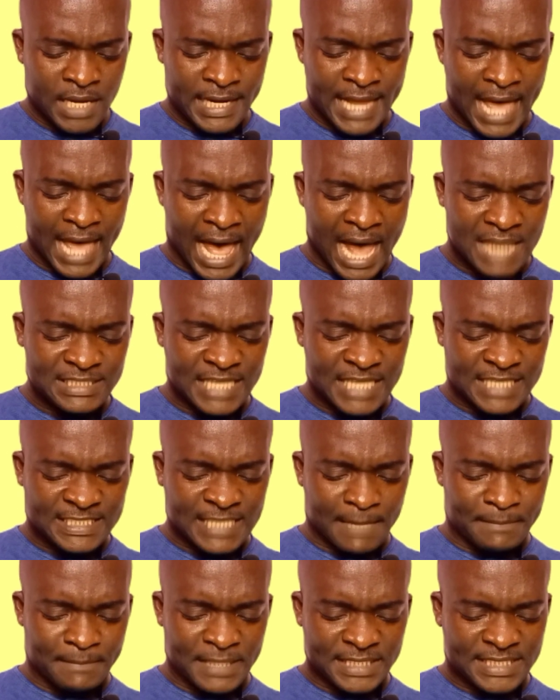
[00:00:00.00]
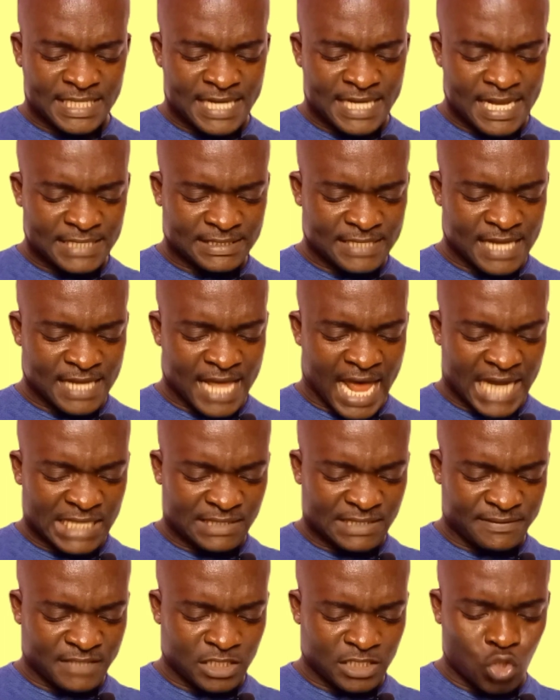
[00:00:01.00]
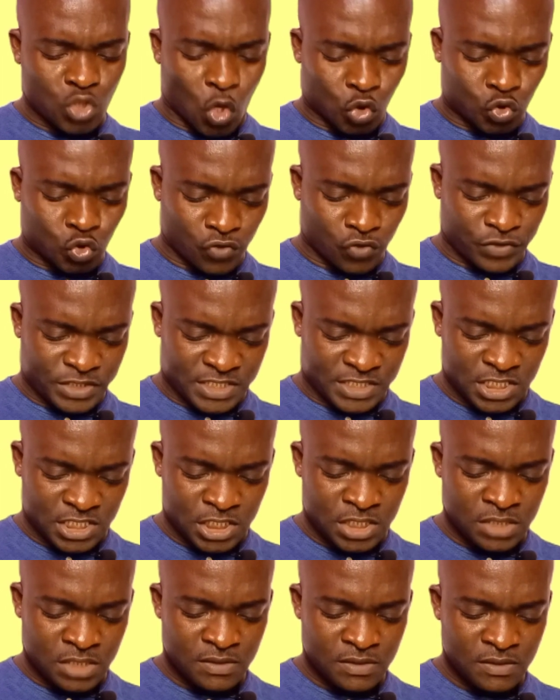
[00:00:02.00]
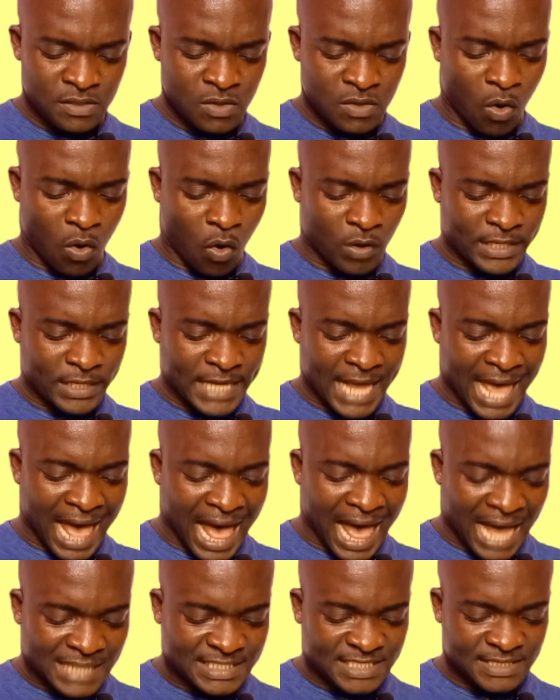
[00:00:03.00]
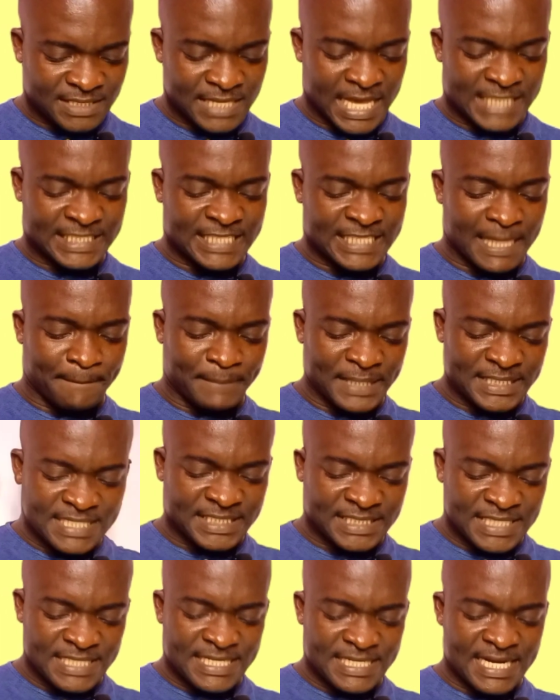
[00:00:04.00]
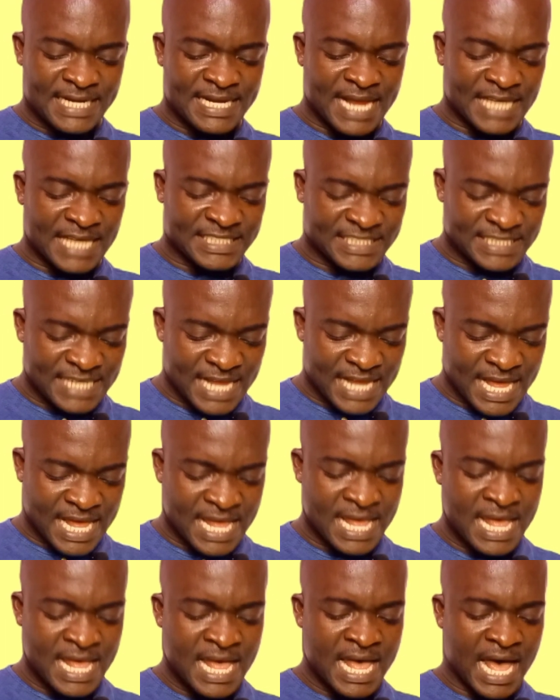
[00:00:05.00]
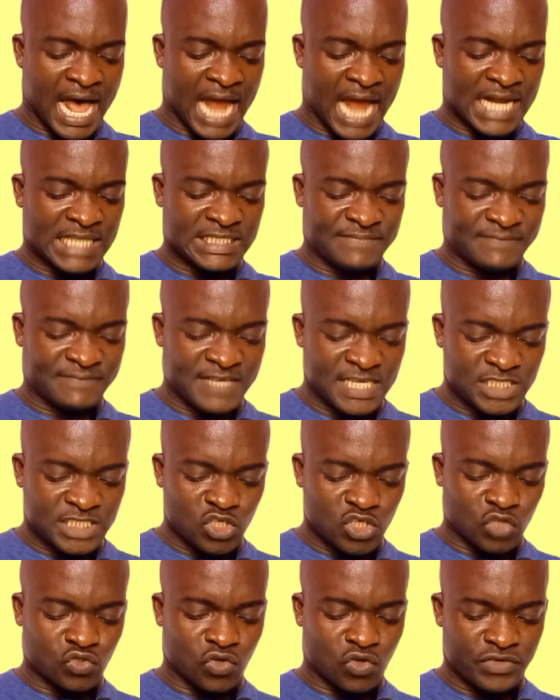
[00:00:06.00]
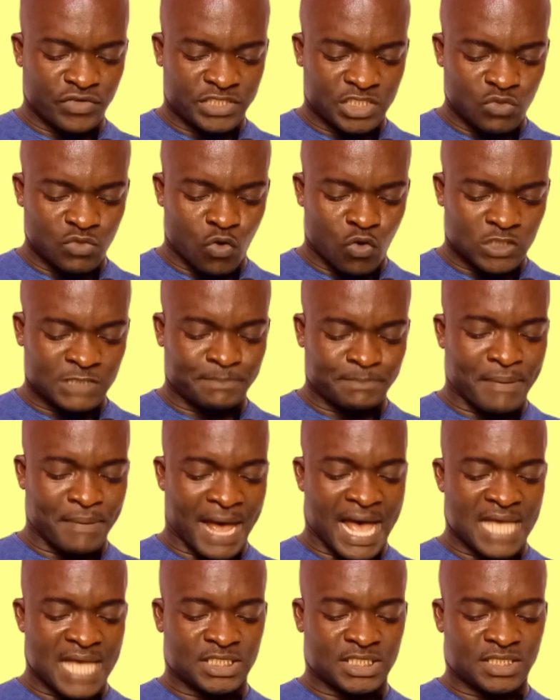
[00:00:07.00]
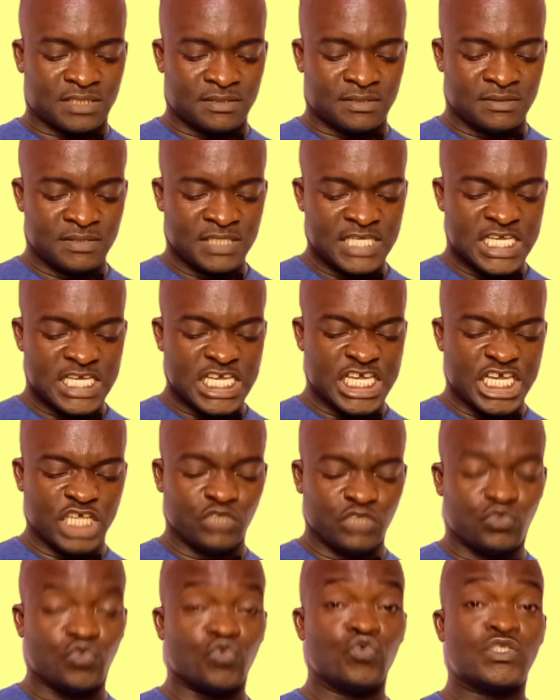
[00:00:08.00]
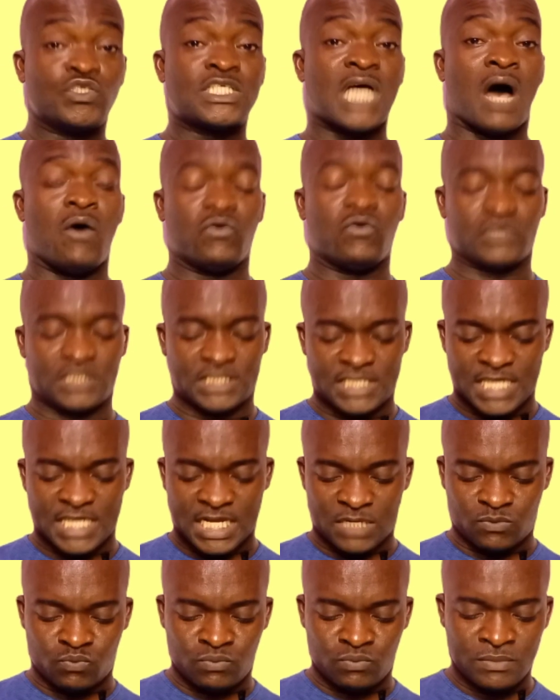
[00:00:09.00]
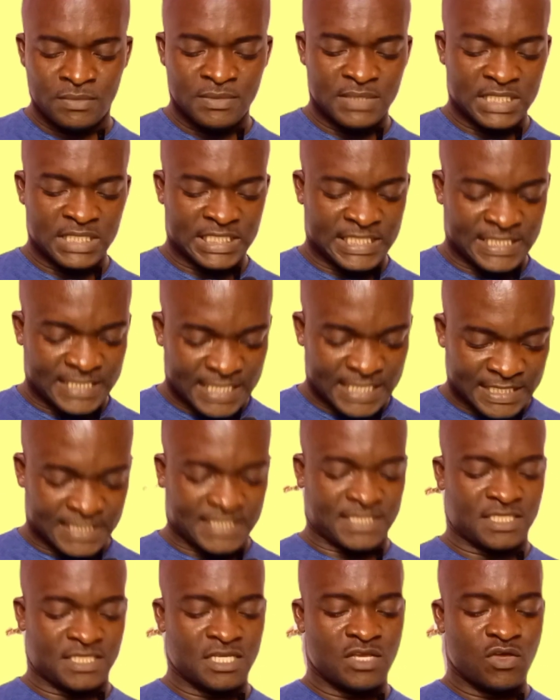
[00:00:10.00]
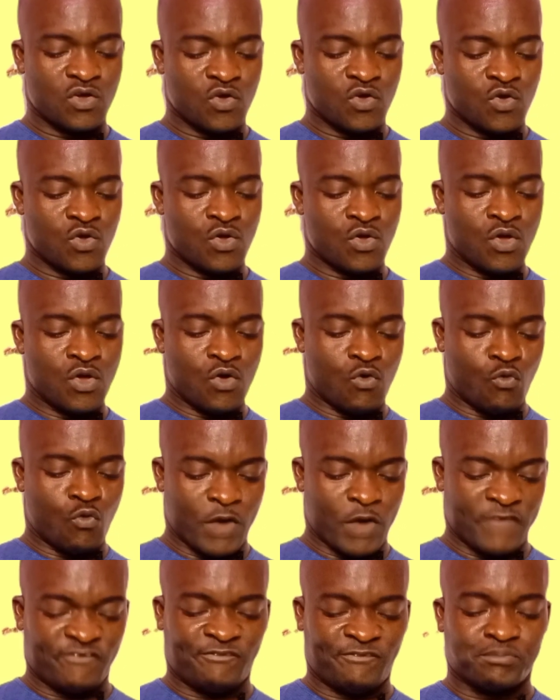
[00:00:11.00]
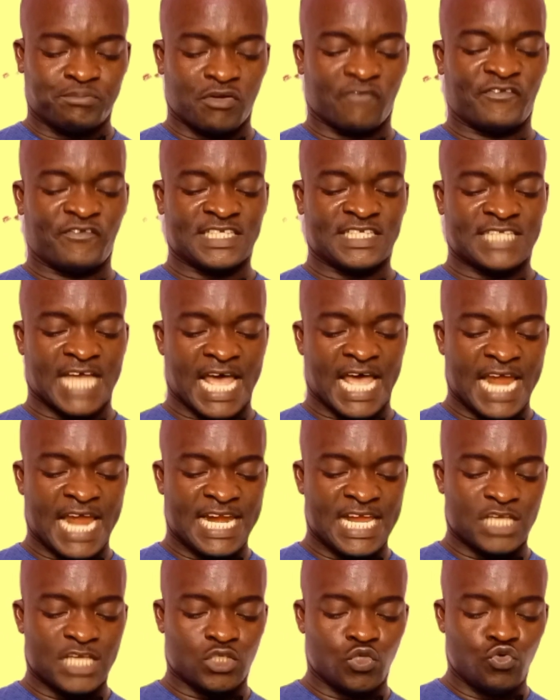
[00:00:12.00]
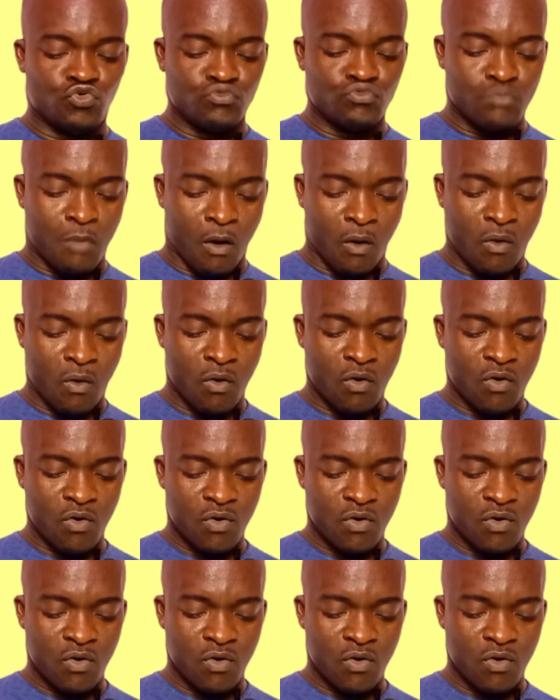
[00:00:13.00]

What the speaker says: The Act established the National Identification Authority, or the Act establishing the National Identification Authority was passed in 2006 with Professor Ernest Dumont